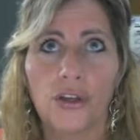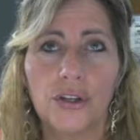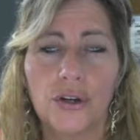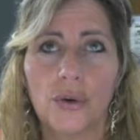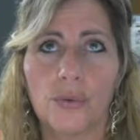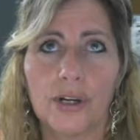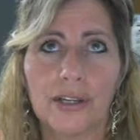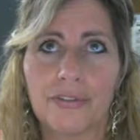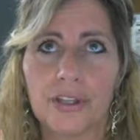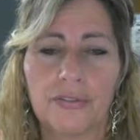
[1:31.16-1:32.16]
you know,
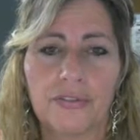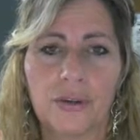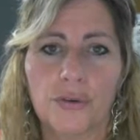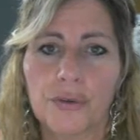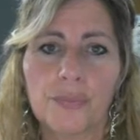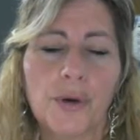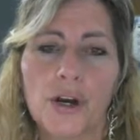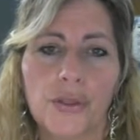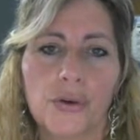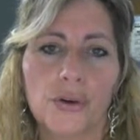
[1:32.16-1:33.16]
if you're in
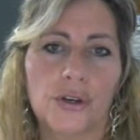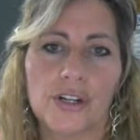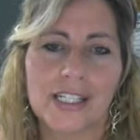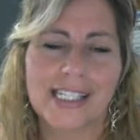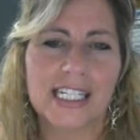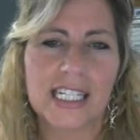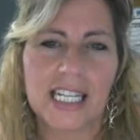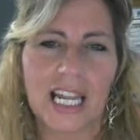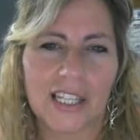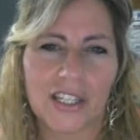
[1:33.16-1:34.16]
Perth or you're in
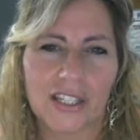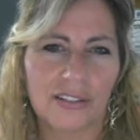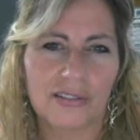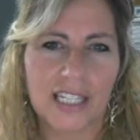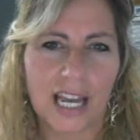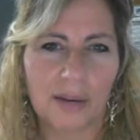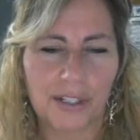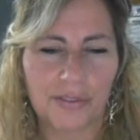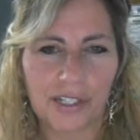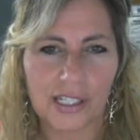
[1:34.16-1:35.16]
Sydney, like the time
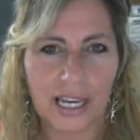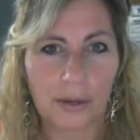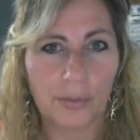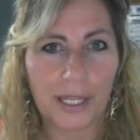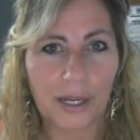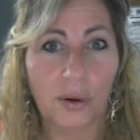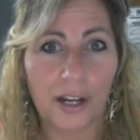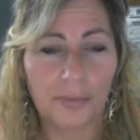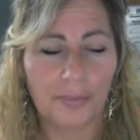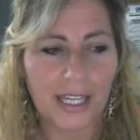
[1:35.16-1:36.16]
difference can be
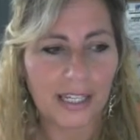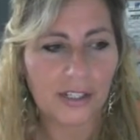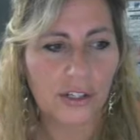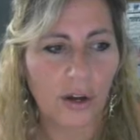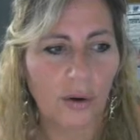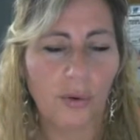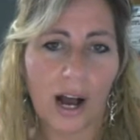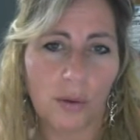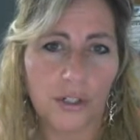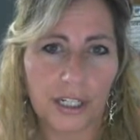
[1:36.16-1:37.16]
quite big. So
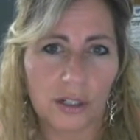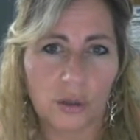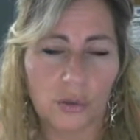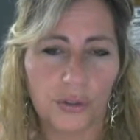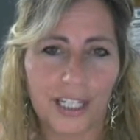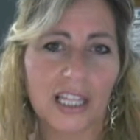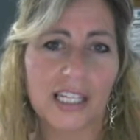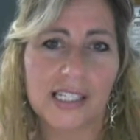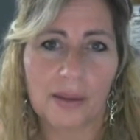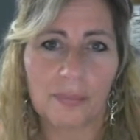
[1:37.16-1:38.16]
I would include at
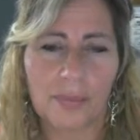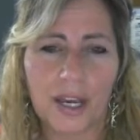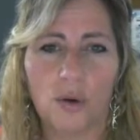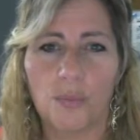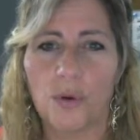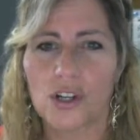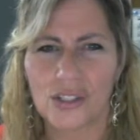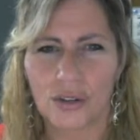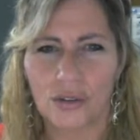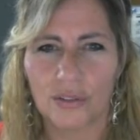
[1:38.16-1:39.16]
least a PO
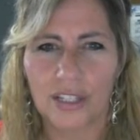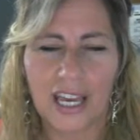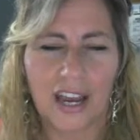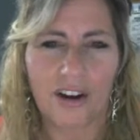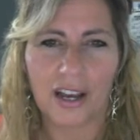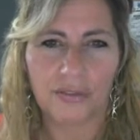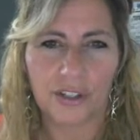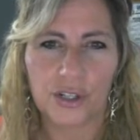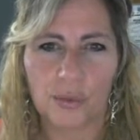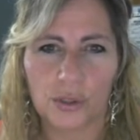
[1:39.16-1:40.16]
box or the area if
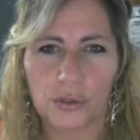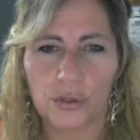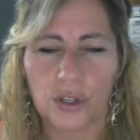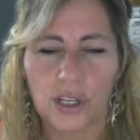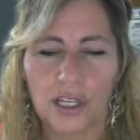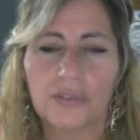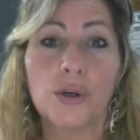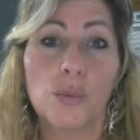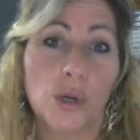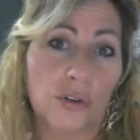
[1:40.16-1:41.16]
you don't want to, if
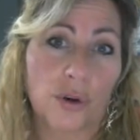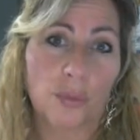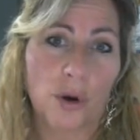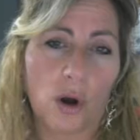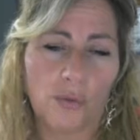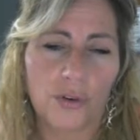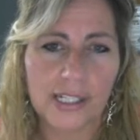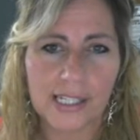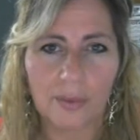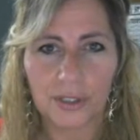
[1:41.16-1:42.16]
you work from home, for
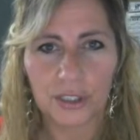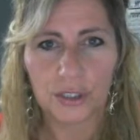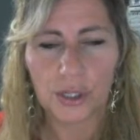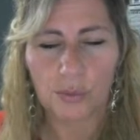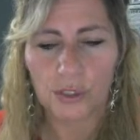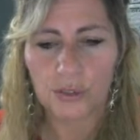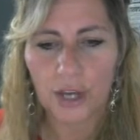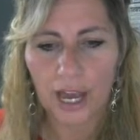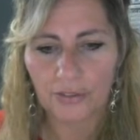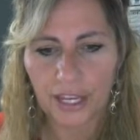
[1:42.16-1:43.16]
example, and you don't want
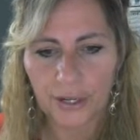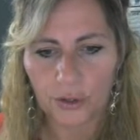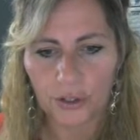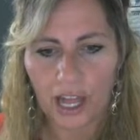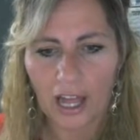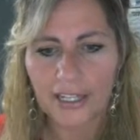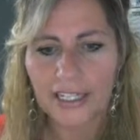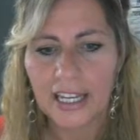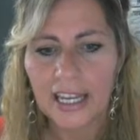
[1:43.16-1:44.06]
to have that online.